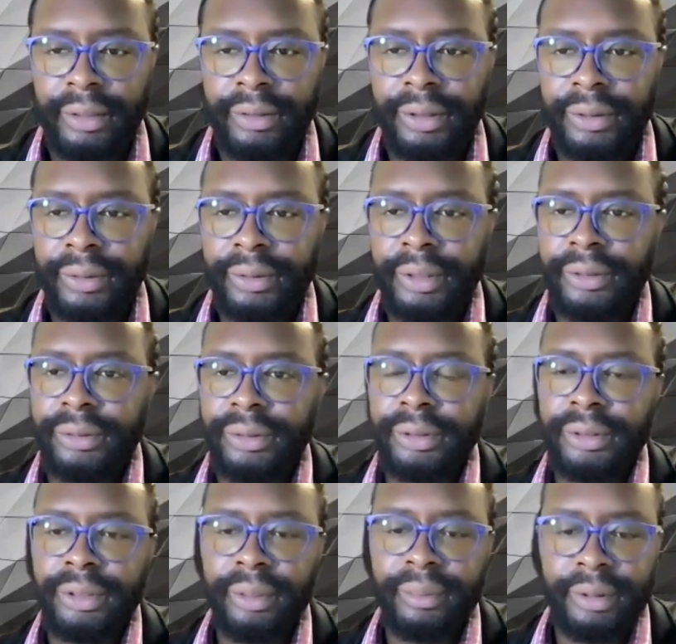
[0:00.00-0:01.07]
So those are
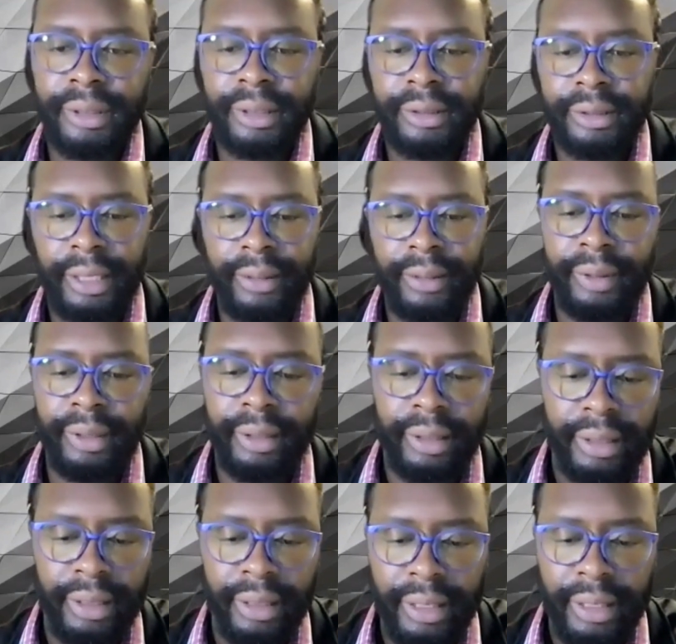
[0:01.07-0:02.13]
some of the things that we
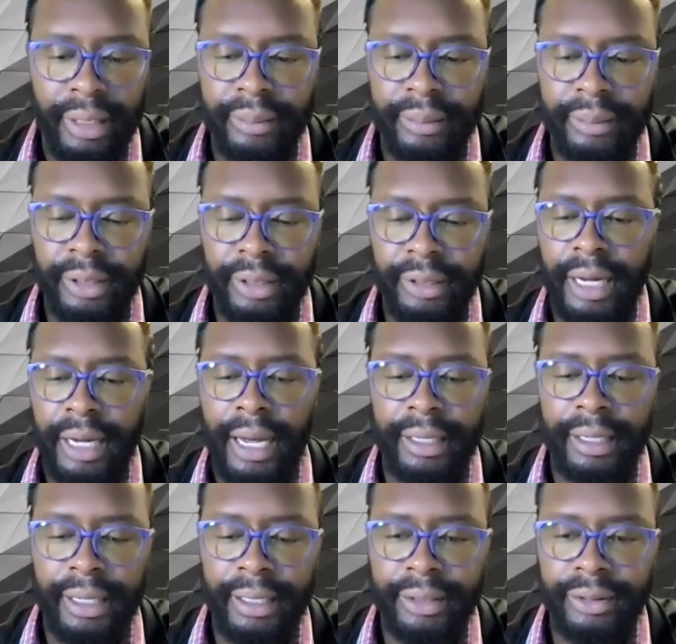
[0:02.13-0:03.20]
tend to
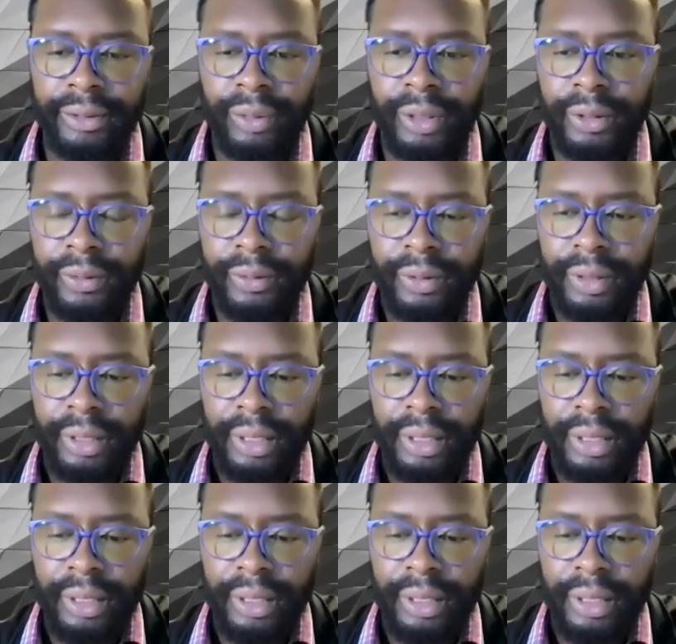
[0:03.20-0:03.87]
highlight as well.